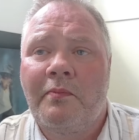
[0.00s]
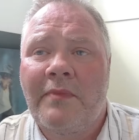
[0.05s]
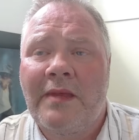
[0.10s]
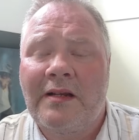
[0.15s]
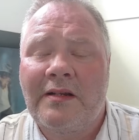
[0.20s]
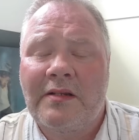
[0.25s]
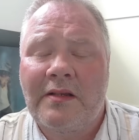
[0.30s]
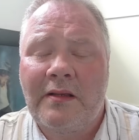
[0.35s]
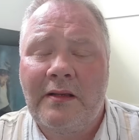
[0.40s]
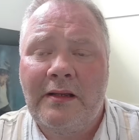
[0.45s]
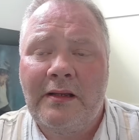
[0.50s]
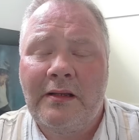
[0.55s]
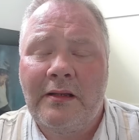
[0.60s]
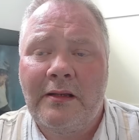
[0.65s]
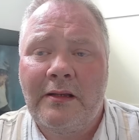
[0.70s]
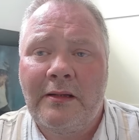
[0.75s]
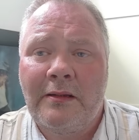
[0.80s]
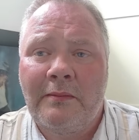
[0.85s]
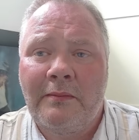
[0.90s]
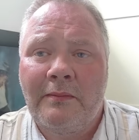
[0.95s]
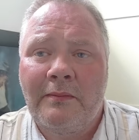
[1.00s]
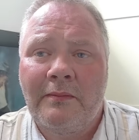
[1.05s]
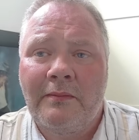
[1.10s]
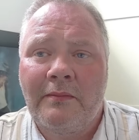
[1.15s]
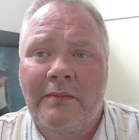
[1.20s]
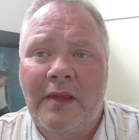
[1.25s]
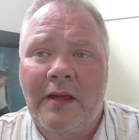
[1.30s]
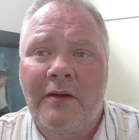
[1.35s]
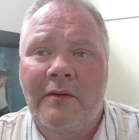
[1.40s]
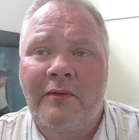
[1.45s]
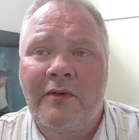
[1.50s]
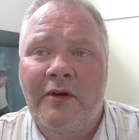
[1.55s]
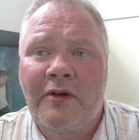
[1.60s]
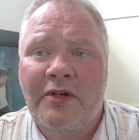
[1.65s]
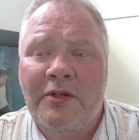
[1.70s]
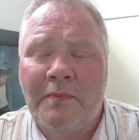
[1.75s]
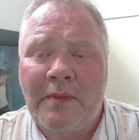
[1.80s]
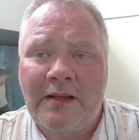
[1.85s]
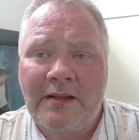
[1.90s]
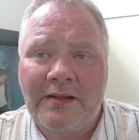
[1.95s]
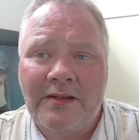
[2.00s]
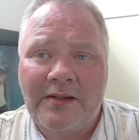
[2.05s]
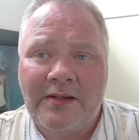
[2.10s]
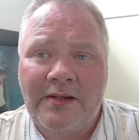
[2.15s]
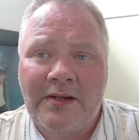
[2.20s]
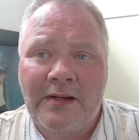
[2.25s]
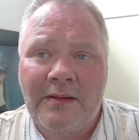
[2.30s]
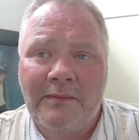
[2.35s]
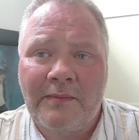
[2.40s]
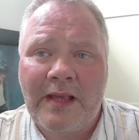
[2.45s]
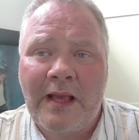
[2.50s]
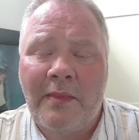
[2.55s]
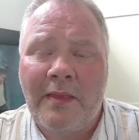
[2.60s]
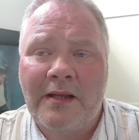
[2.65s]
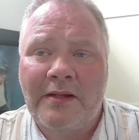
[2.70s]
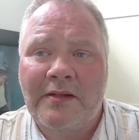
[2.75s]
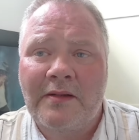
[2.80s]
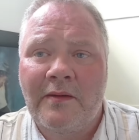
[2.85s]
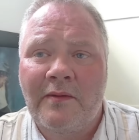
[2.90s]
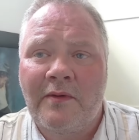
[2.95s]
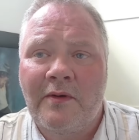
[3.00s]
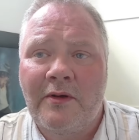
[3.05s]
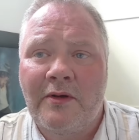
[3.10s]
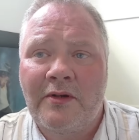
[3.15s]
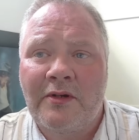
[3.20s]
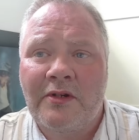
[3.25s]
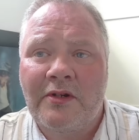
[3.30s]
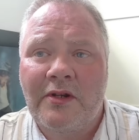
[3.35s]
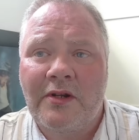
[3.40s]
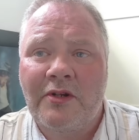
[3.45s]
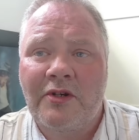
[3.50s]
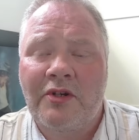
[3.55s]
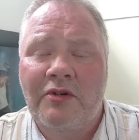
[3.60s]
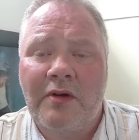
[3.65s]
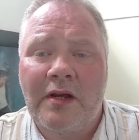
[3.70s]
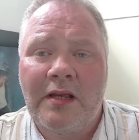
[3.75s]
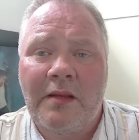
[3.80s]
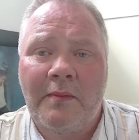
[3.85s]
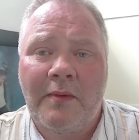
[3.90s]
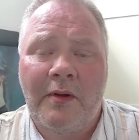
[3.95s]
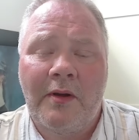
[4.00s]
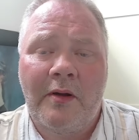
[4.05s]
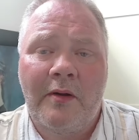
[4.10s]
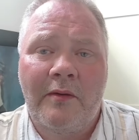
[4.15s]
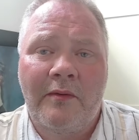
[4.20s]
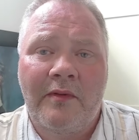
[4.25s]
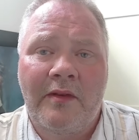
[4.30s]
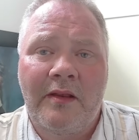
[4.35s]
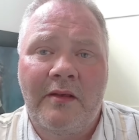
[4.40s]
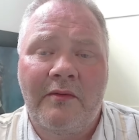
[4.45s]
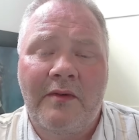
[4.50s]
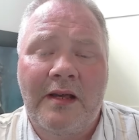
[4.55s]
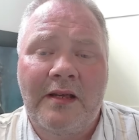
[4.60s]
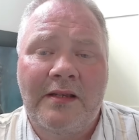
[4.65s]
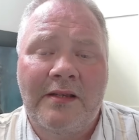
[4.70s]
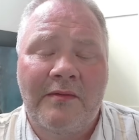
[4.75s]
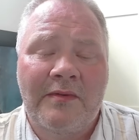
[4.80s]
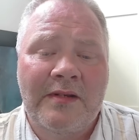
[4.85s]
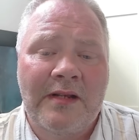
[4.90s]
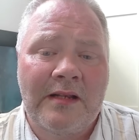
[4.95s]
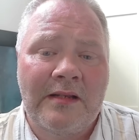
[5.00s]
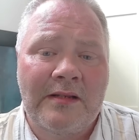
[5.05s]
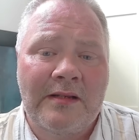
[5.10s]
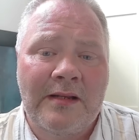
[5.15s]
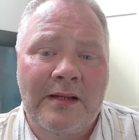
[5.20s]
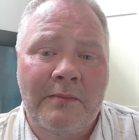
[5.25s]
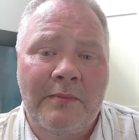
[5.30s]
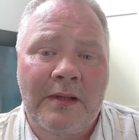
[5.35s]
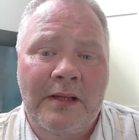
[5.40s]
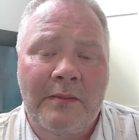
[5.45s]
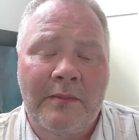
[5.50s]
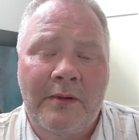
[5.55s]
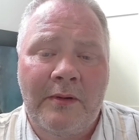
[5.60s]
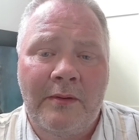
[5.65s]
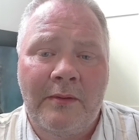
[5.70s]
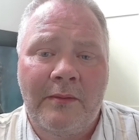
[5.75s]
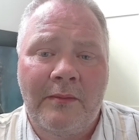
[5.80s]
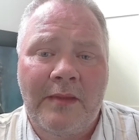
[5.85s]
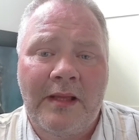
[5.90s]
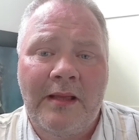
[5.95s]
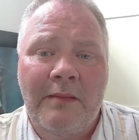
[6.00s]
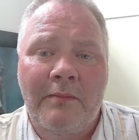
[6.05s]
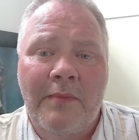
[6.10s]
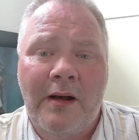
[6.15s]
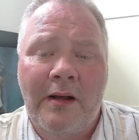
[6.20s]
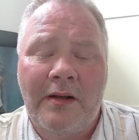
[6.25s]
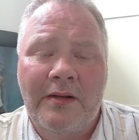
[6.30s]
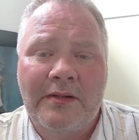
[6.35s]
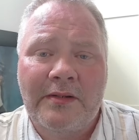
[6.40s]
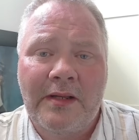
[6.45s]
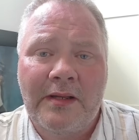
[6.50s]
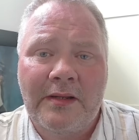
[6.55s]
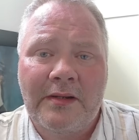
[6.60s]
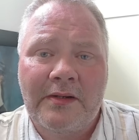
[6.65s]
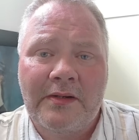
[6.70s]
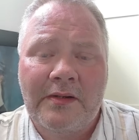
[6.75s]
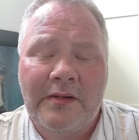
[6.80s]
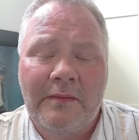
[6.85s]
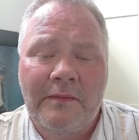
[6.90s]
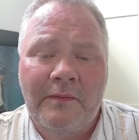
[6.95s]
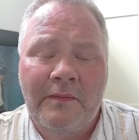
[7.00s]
the first pincer, and that's the first stripe of the right of centre people in politics.